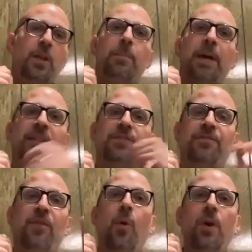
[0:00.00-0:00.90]
but it's
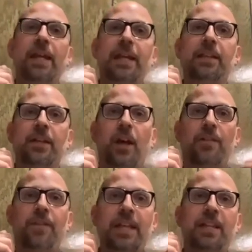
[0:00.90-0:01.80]
void
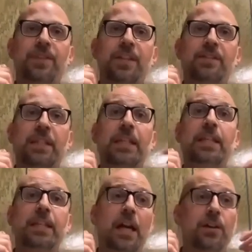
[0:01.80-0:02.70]
of any of this
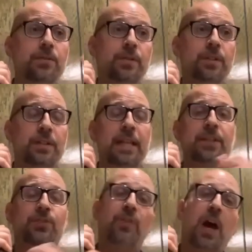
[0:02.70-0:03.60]
ego
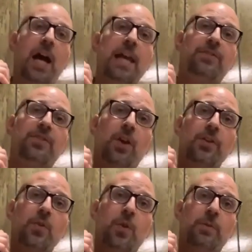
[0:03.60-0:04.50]
that drives our
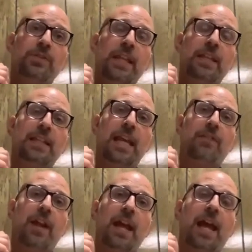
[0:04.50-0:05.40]
normal day-to-day
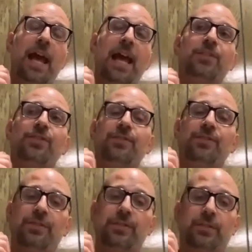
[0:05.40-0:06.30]
re- actions